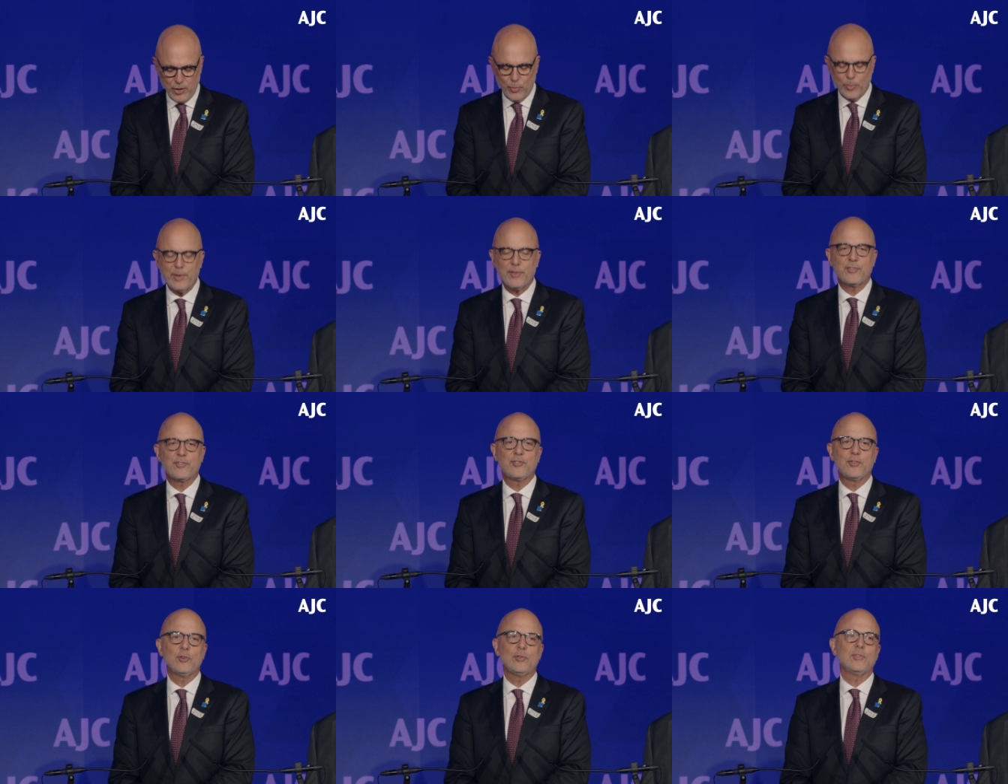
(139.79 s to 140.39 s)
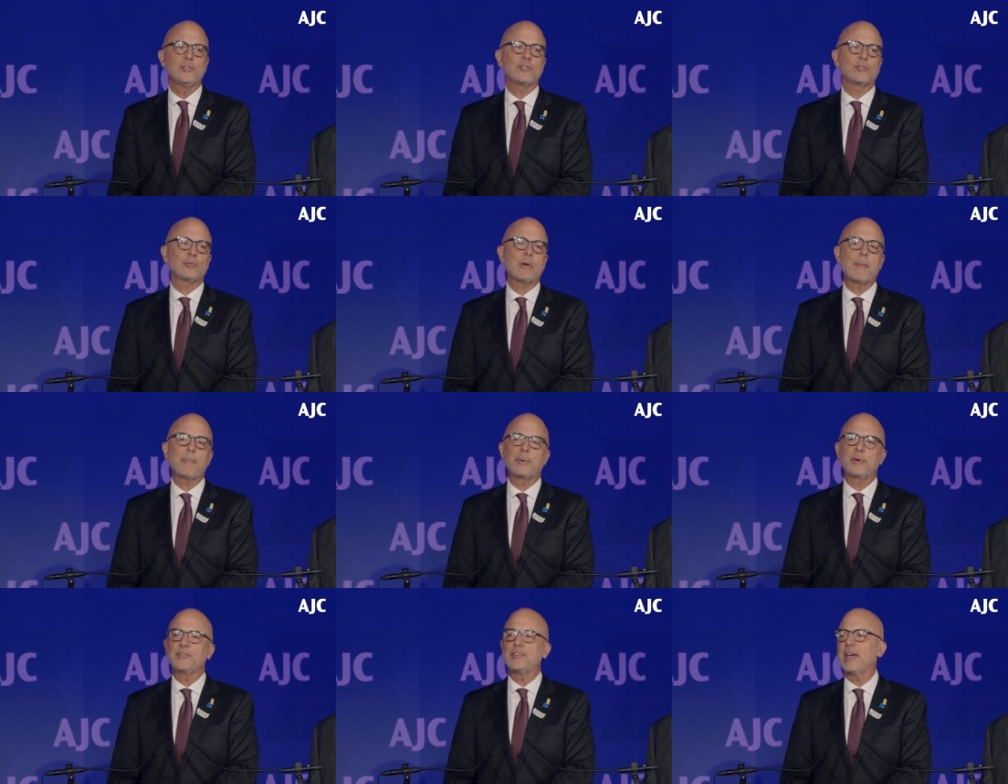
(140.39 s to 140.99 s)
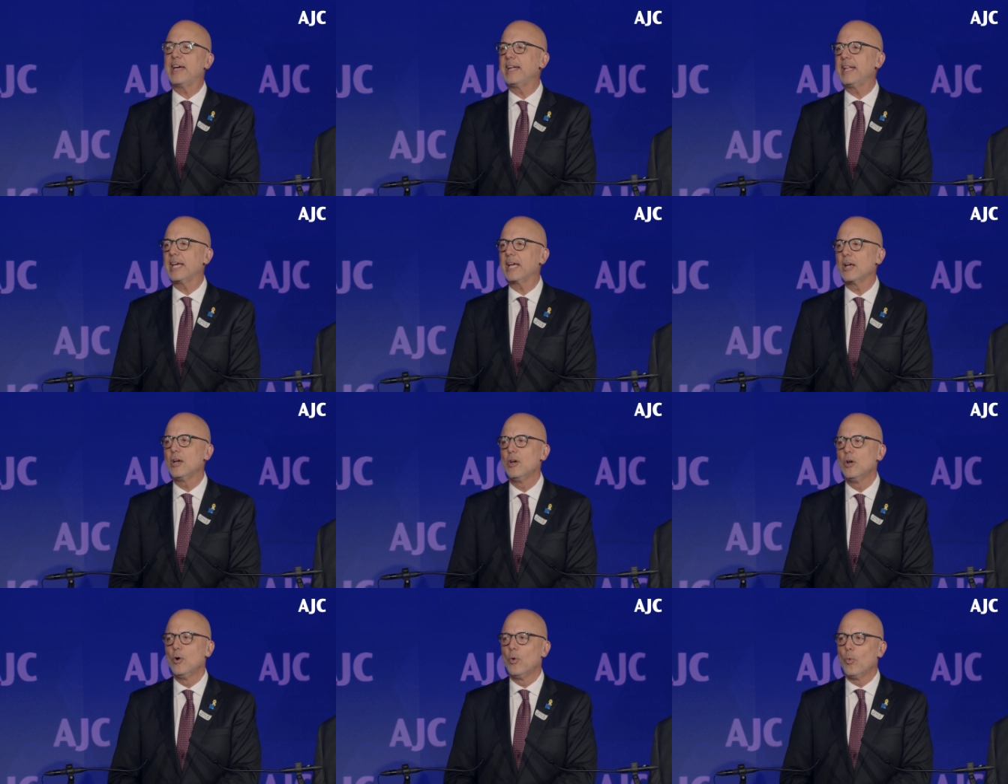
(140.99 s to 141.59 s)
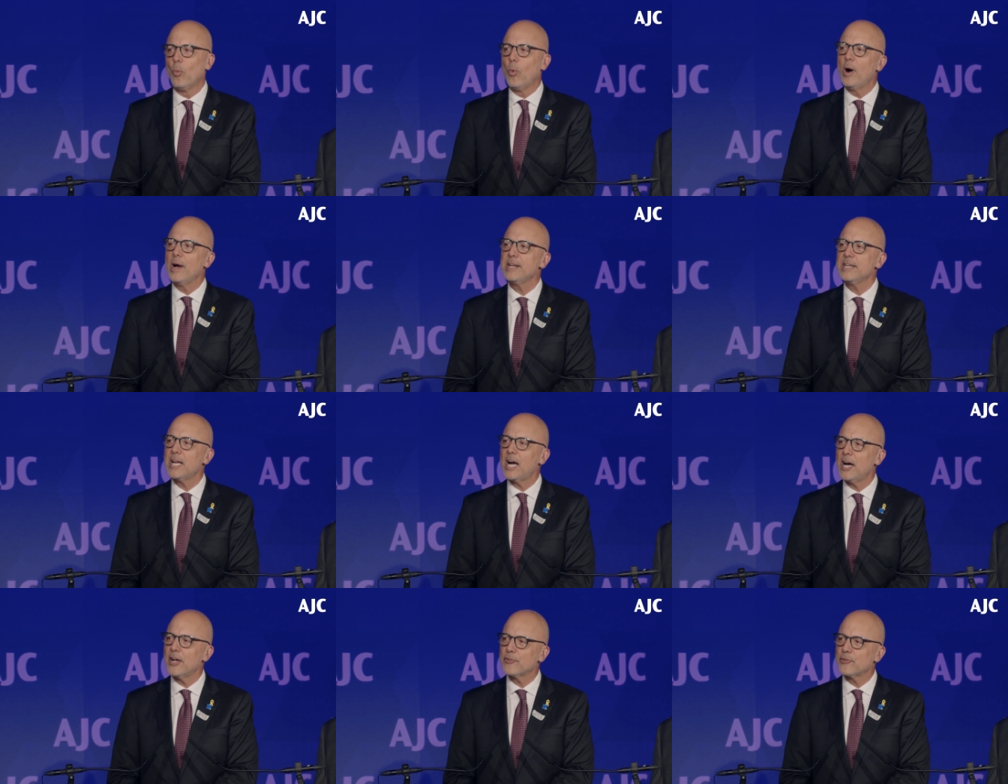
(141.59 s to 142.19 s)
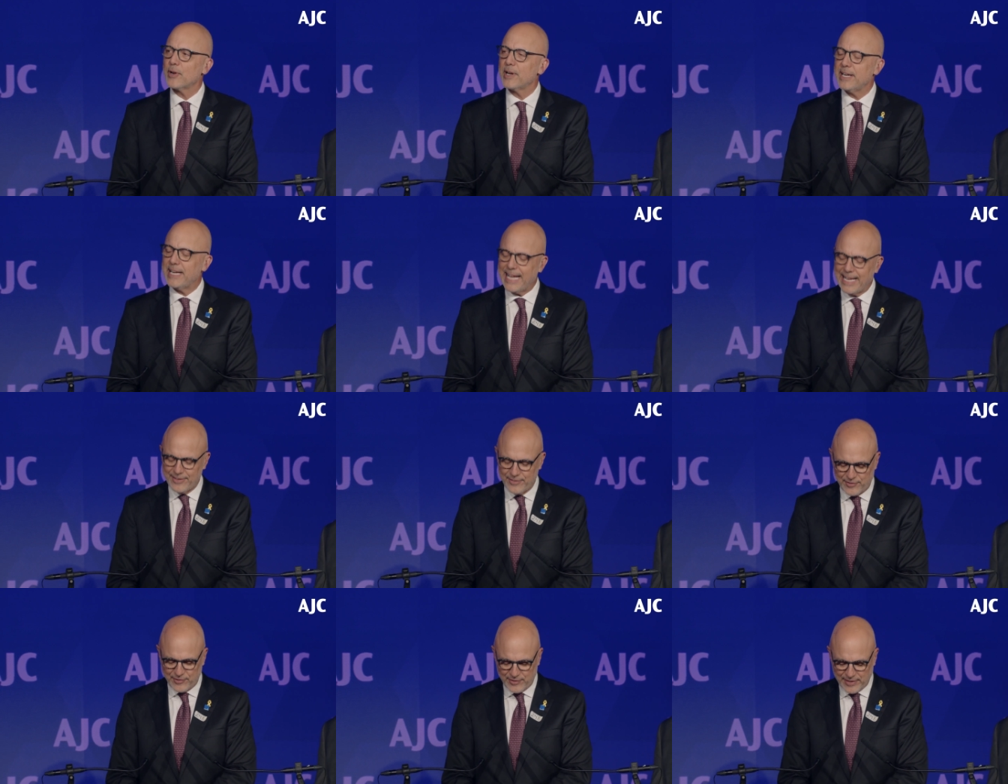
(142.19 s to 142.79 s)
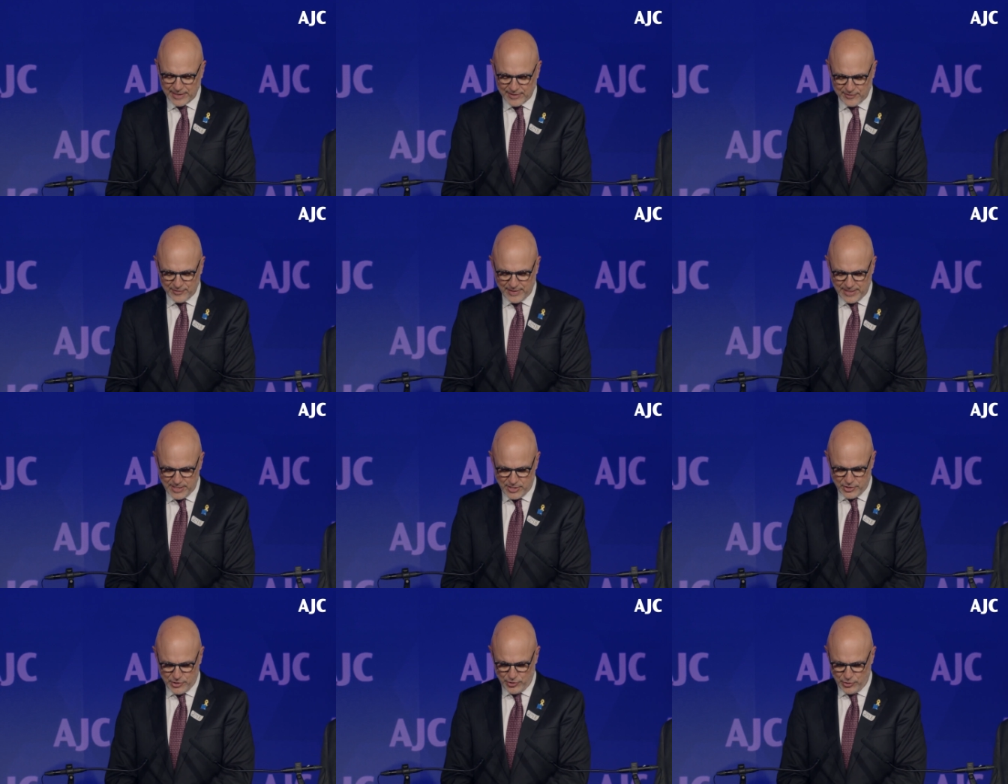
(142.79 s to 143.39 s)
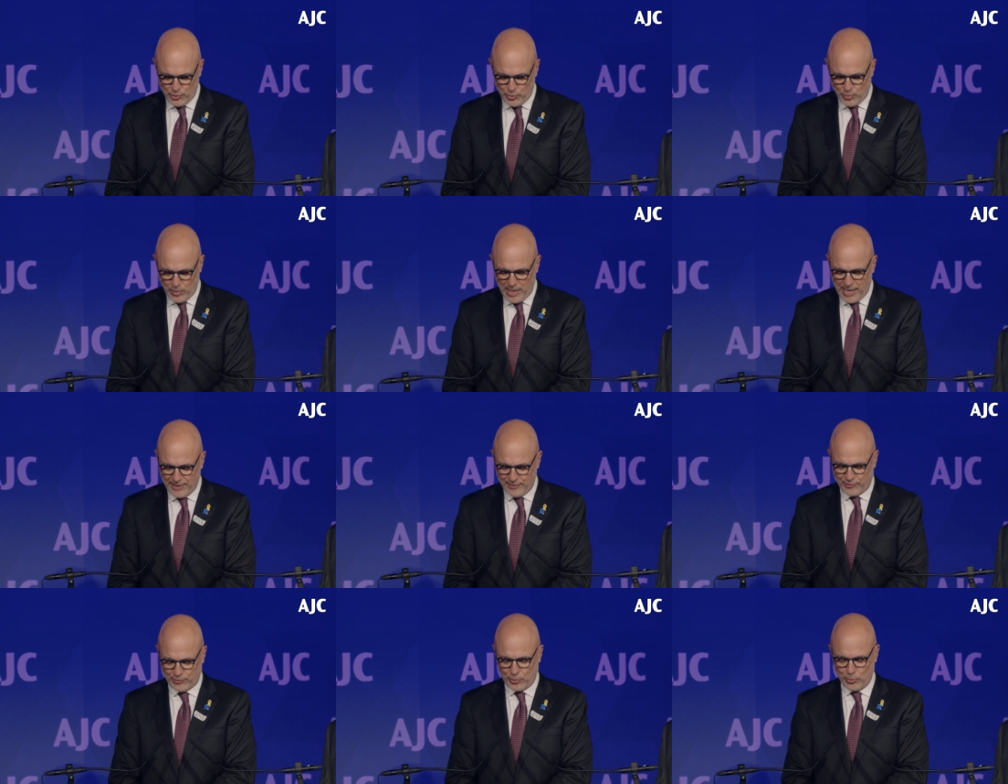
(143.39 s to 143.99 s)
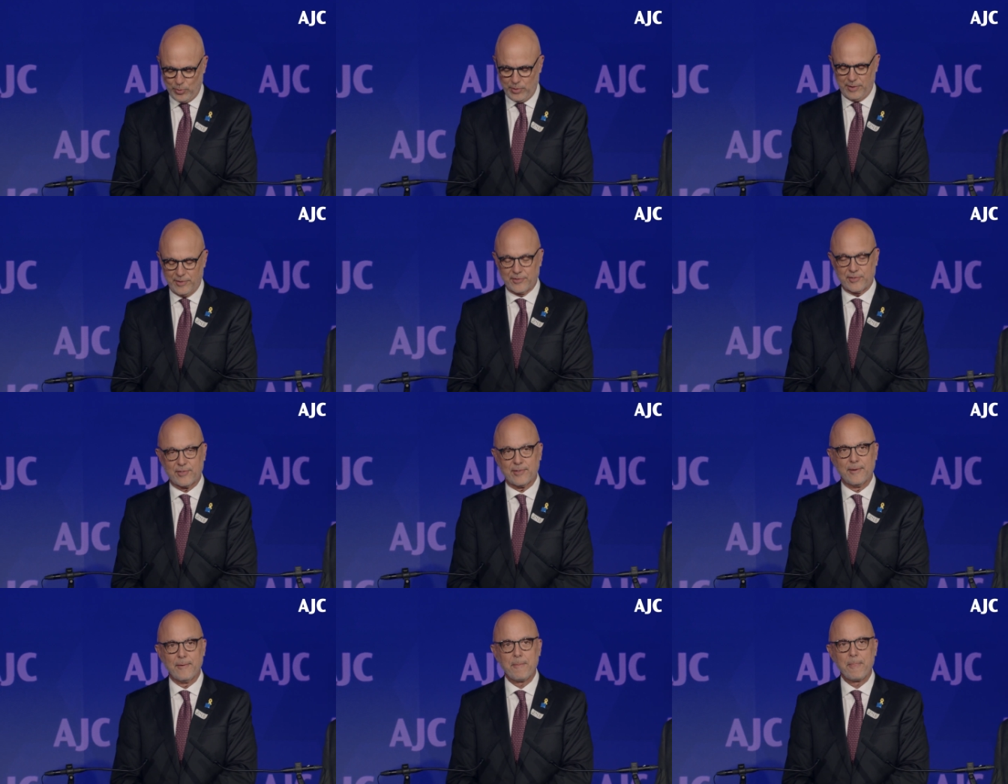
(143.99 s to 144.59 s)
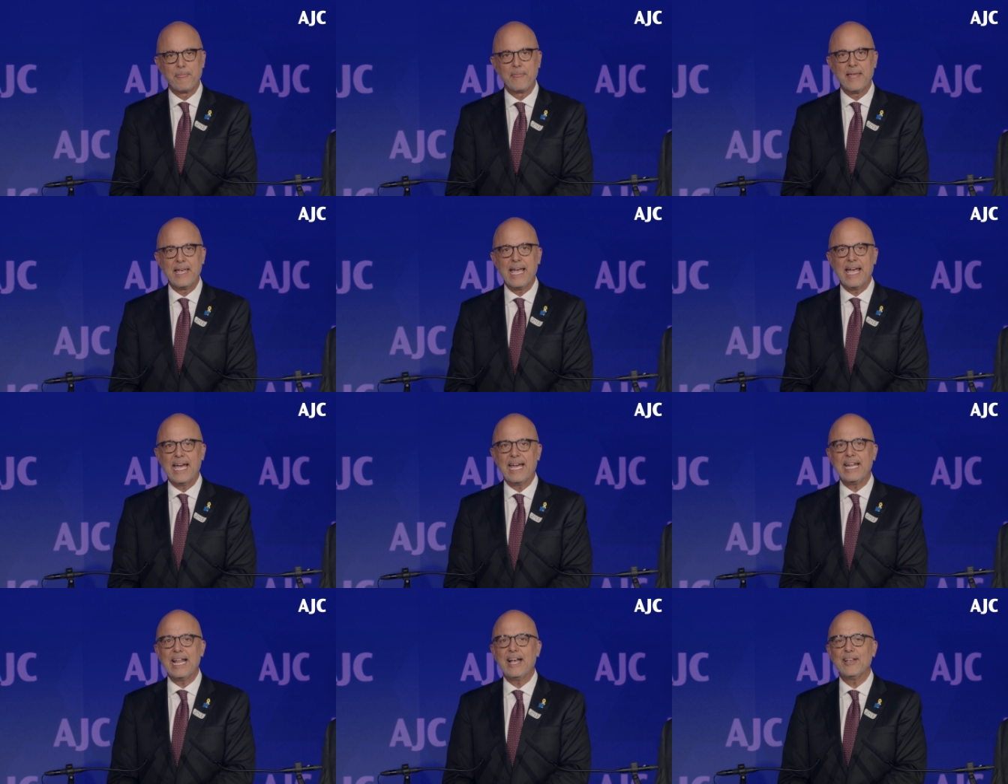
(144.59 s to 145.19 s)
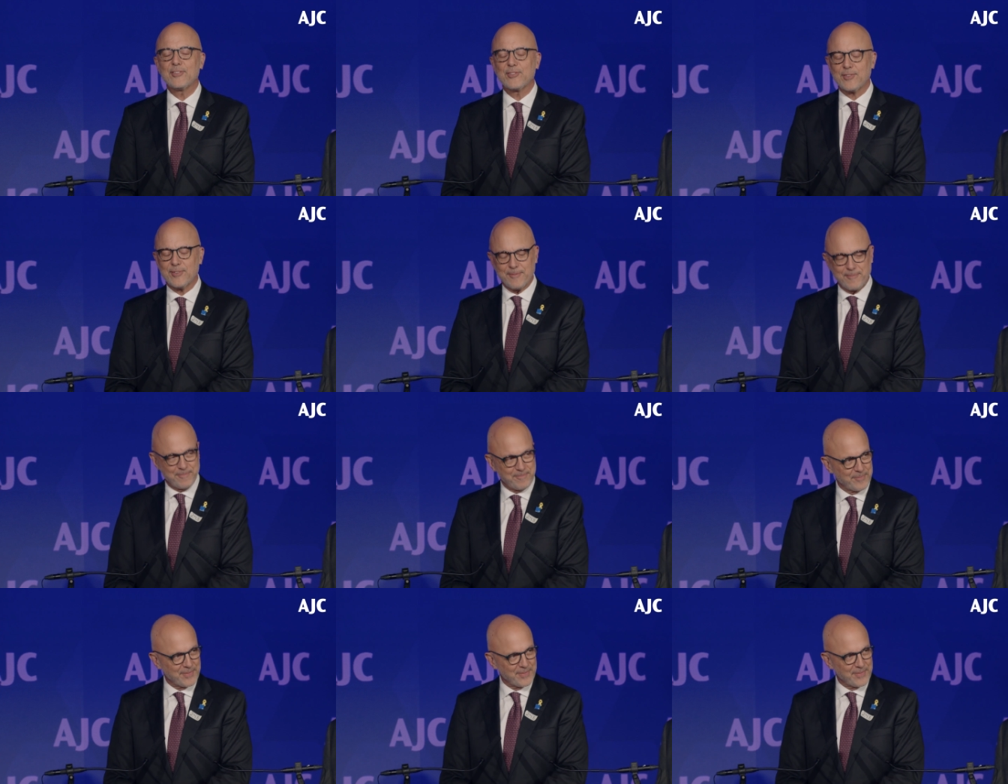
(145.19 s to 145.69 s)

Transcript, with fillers: with students representing 162 high schools. And as